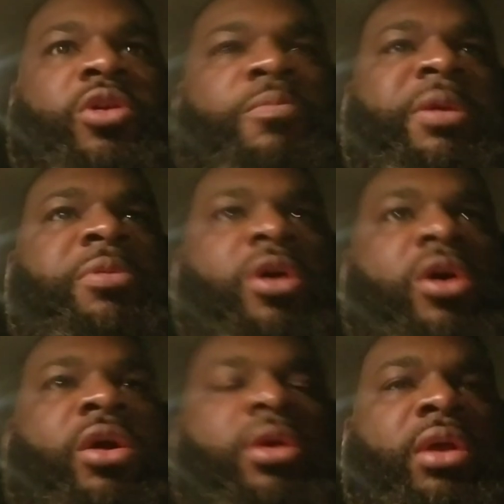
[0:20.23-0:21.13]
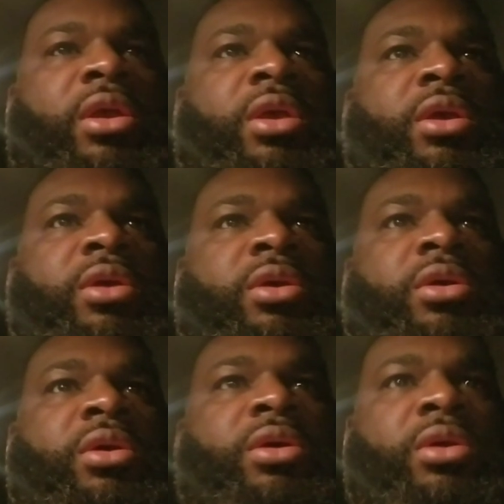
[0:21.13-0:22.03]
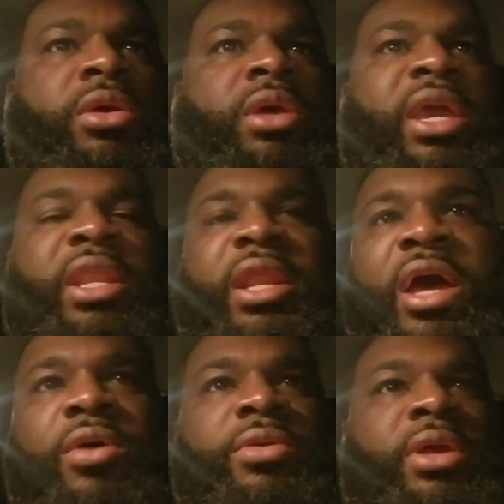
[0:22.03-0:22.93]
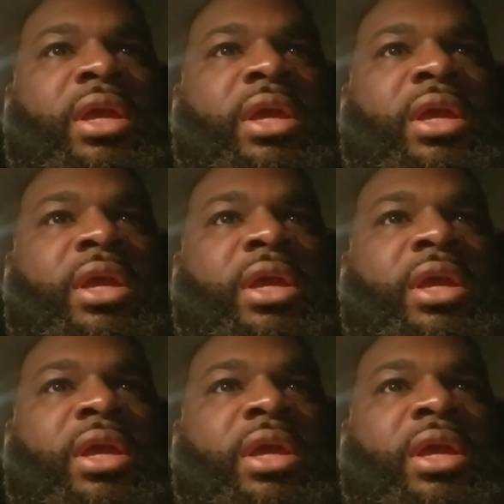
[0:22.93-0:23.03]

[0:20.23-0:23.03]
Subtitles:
People are in and out,